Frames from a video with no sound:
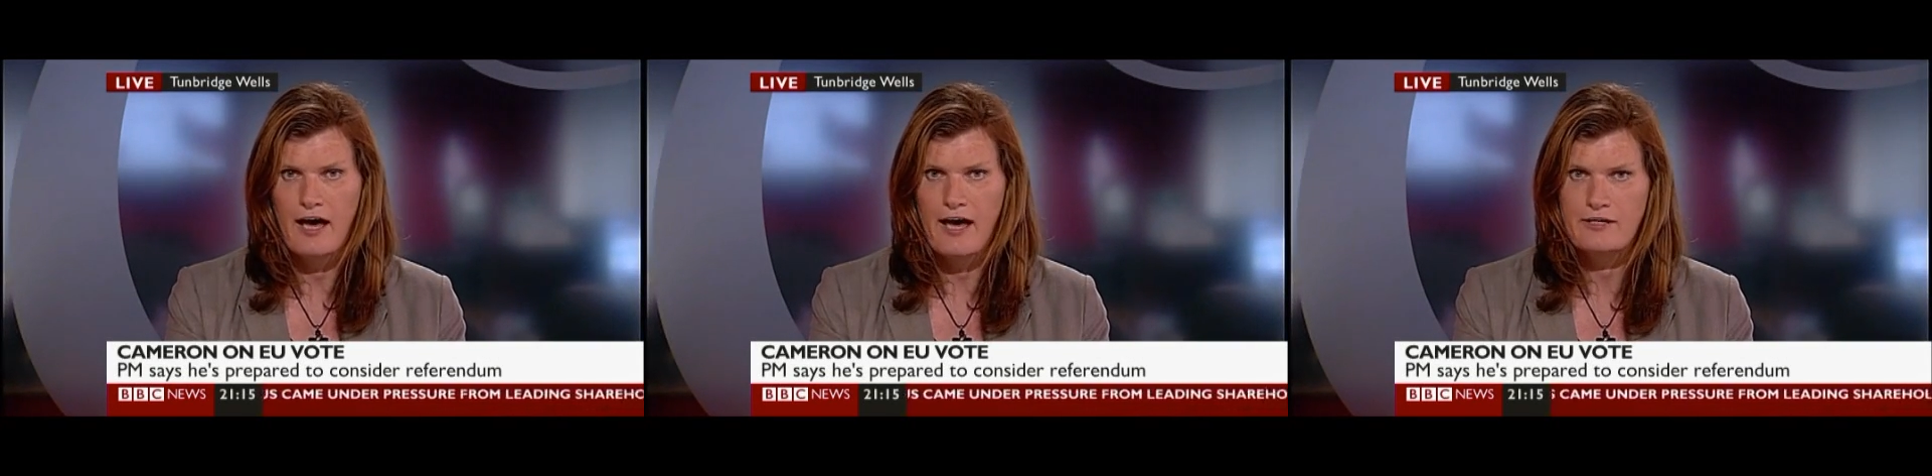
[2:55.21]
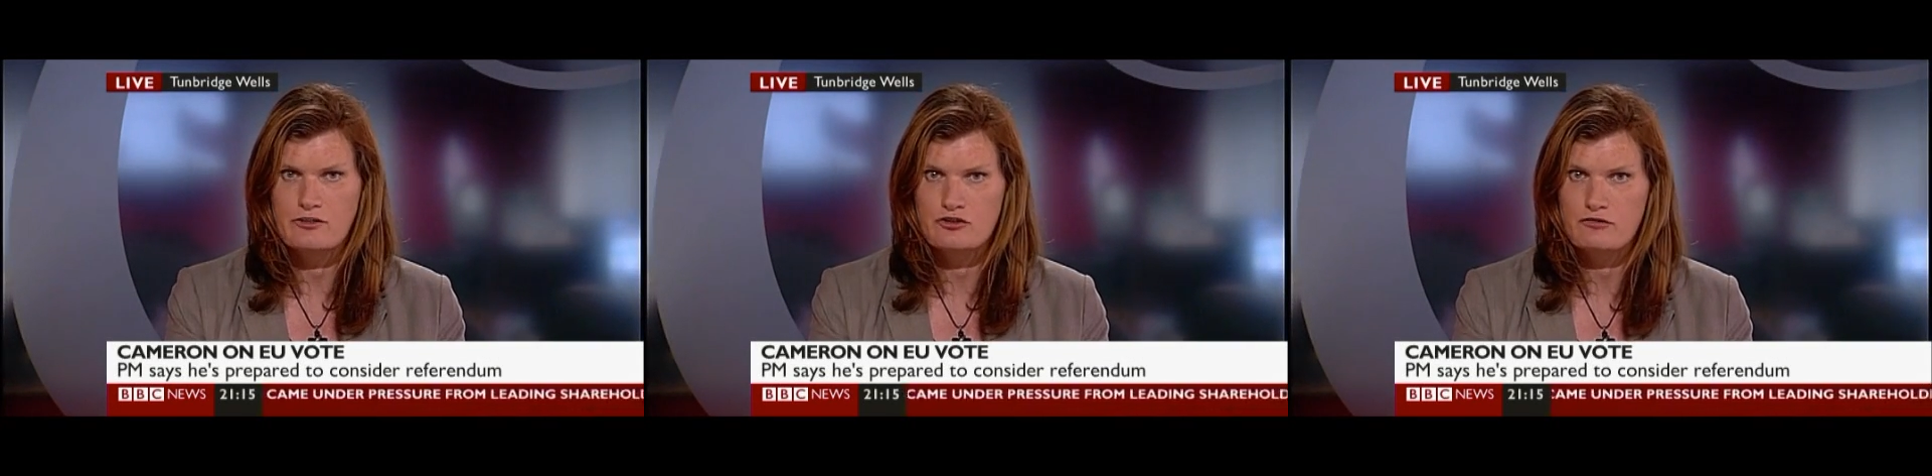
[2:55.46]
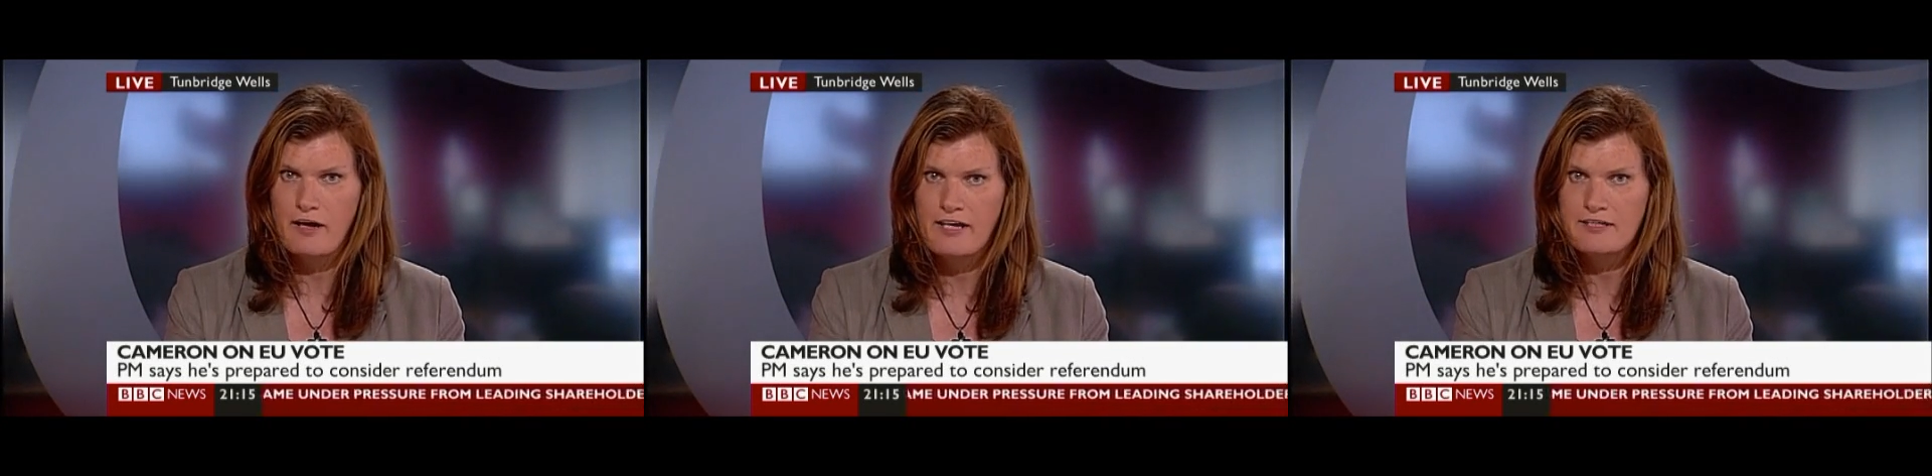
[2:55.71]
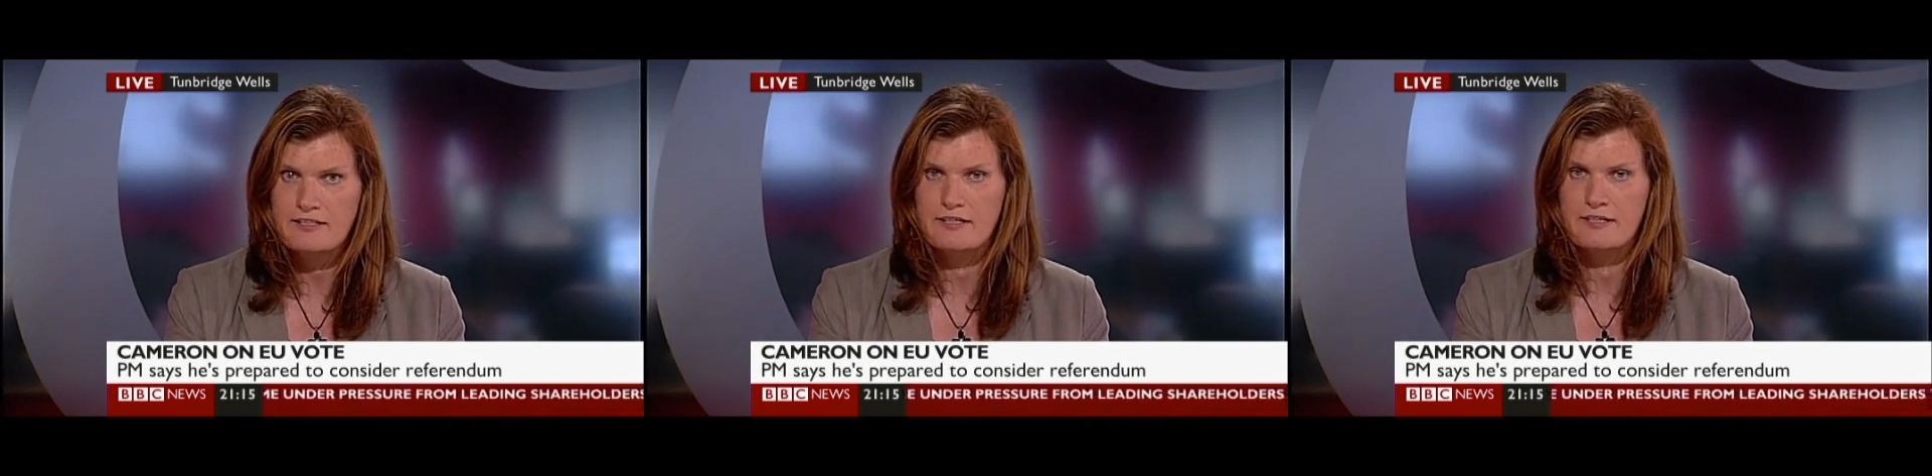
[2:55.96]
a
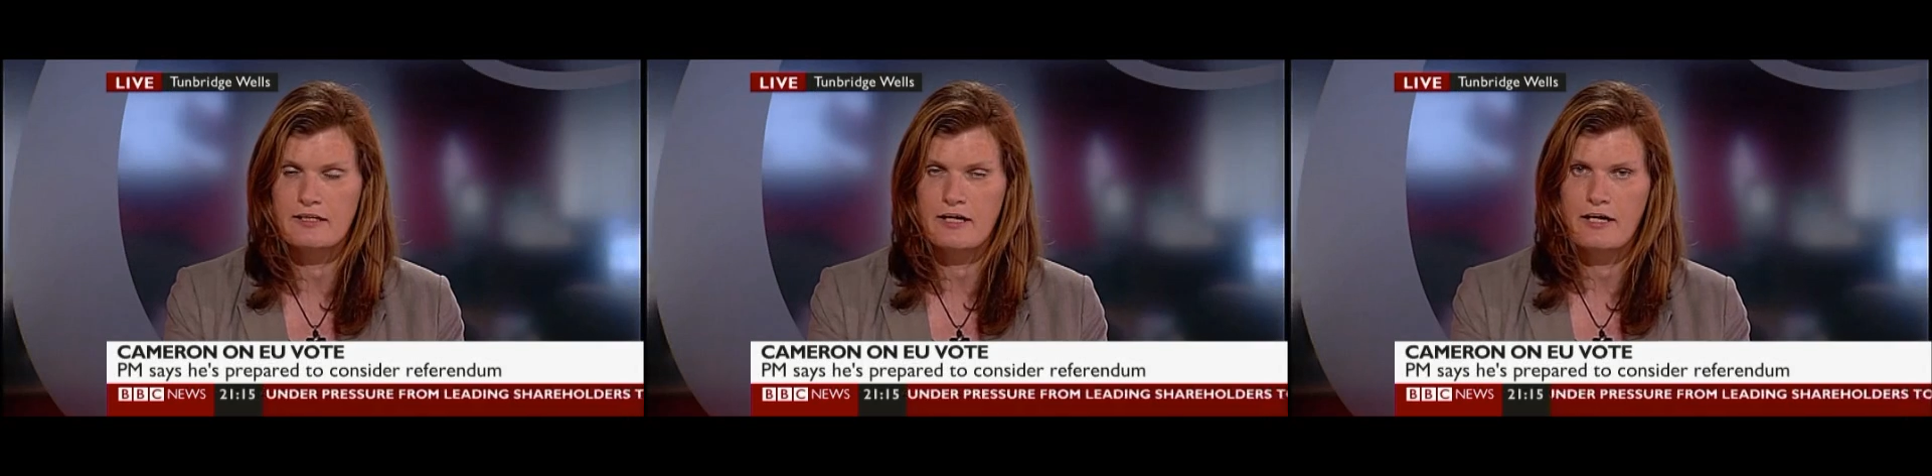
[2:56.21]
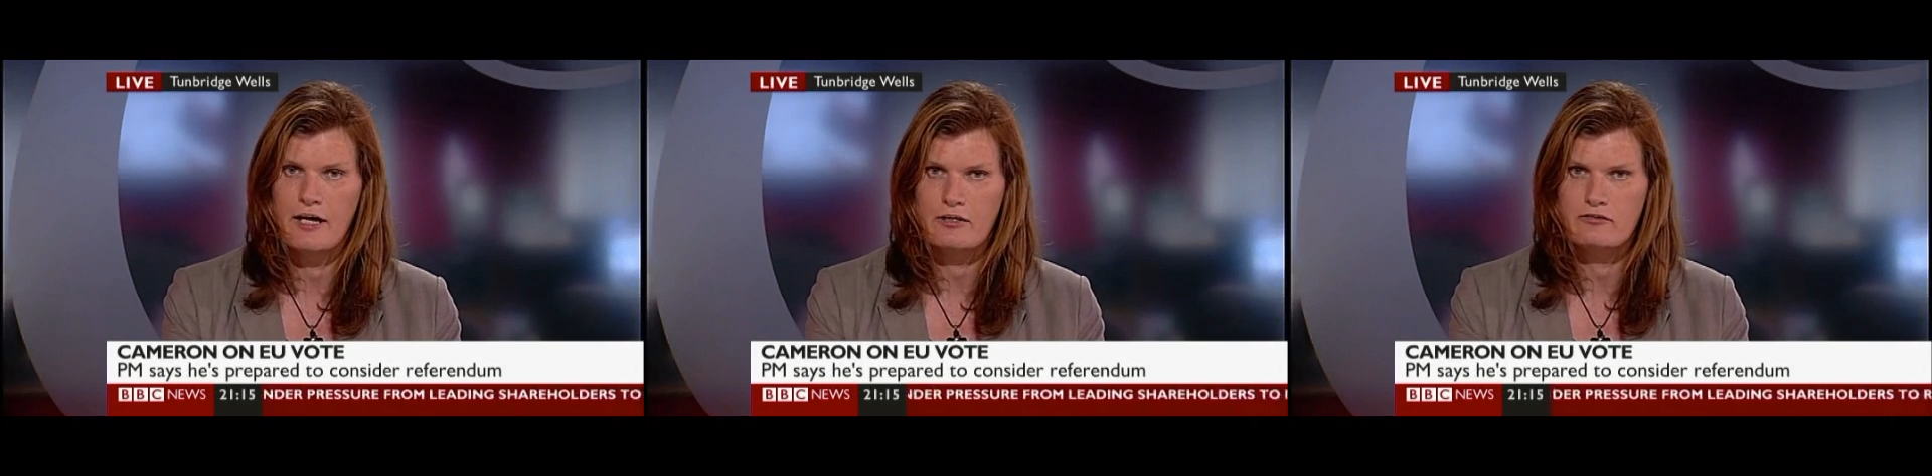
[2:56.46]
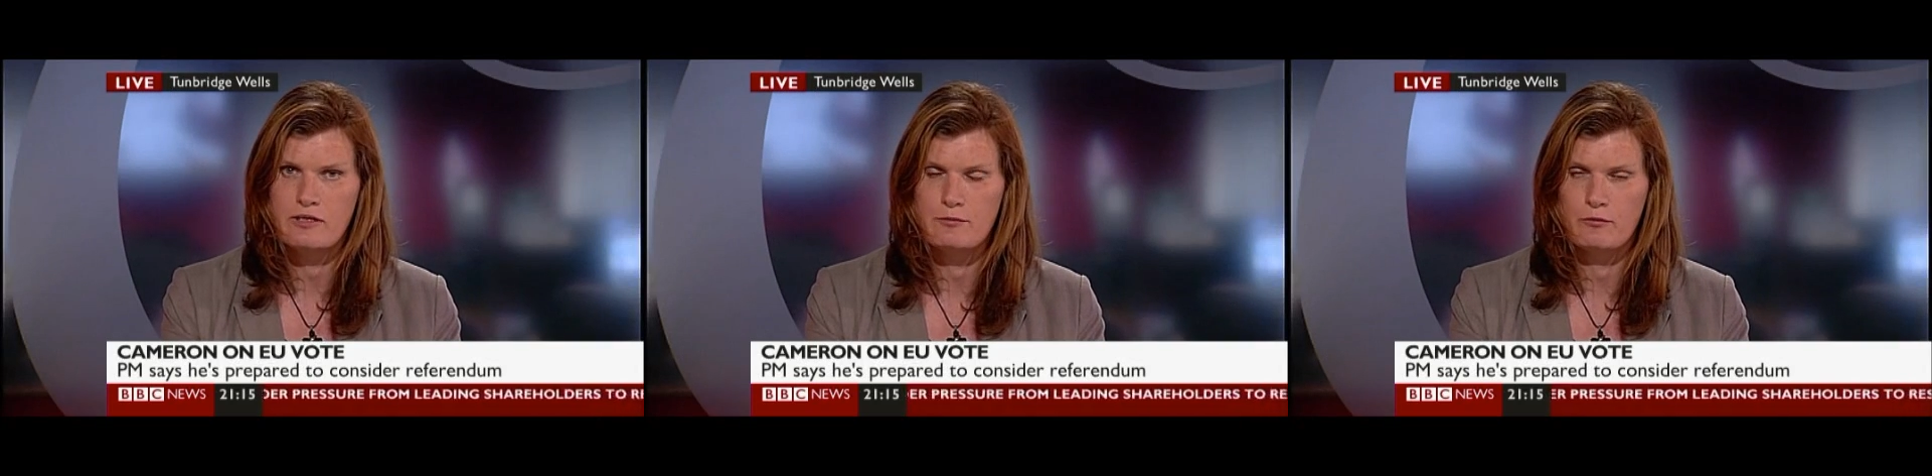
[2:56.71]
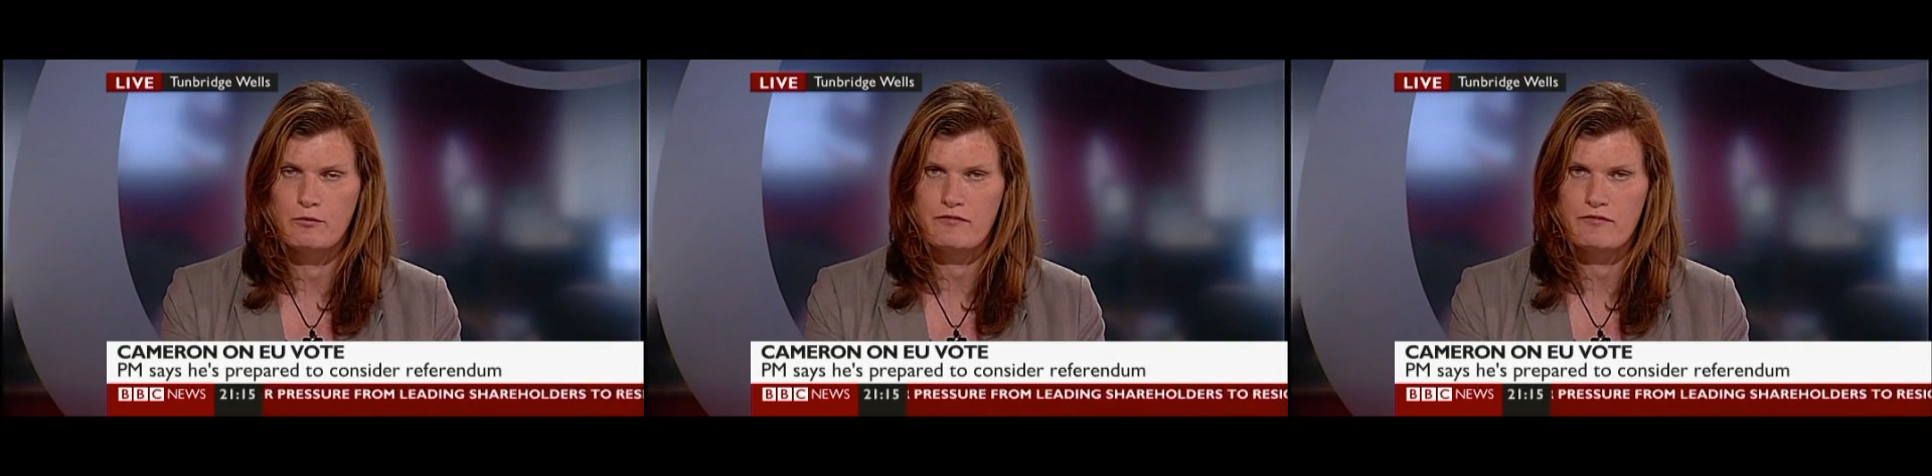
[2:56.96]
trade-in agreement